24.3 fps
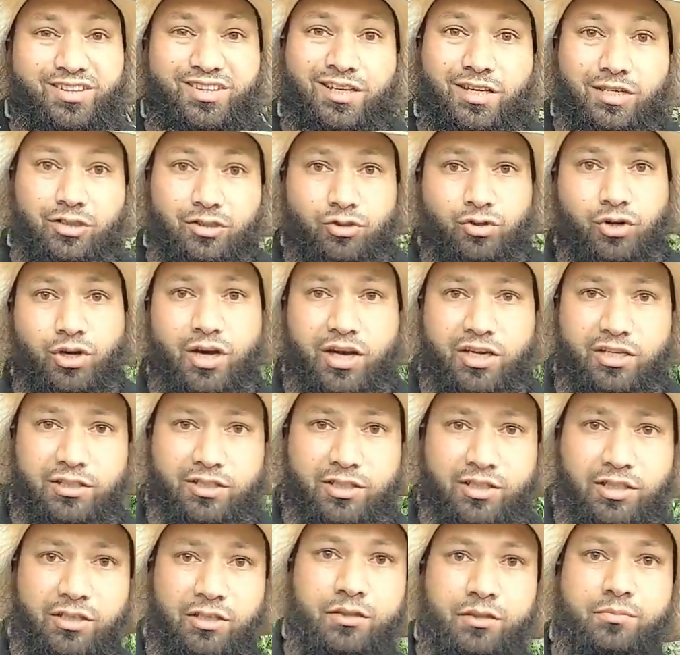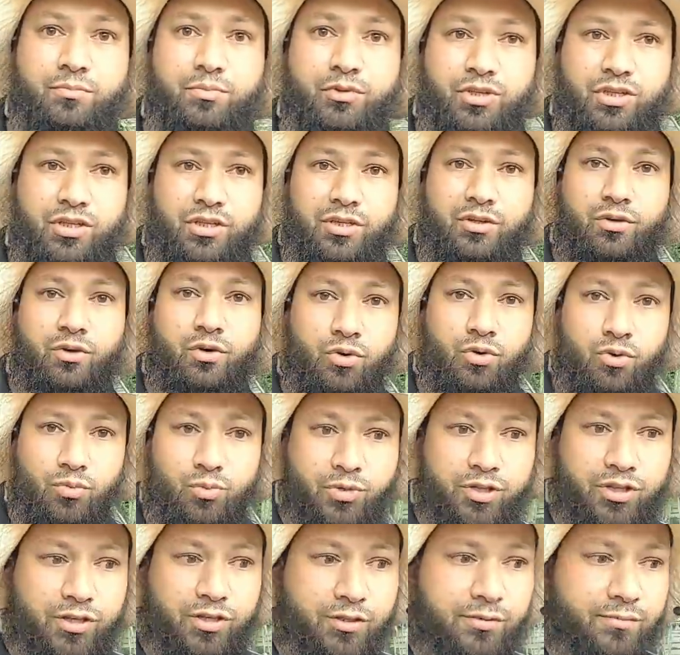It's not ideal, but they'll cope
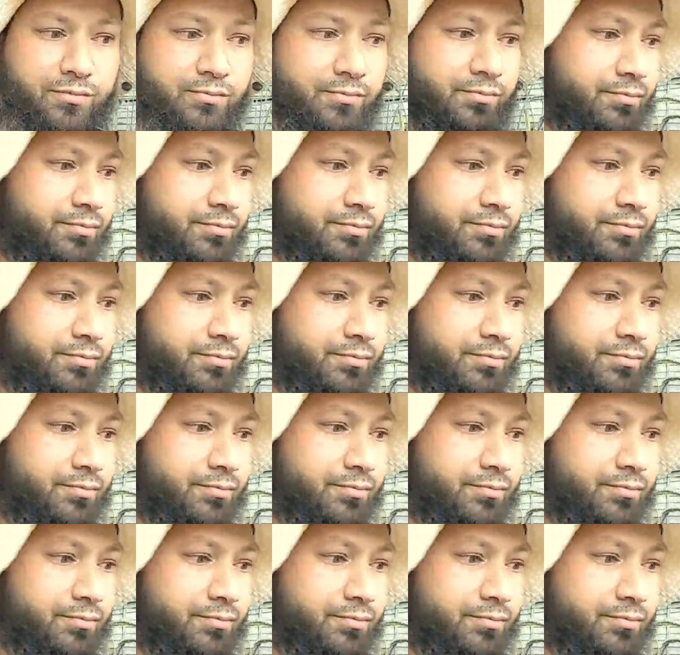with it.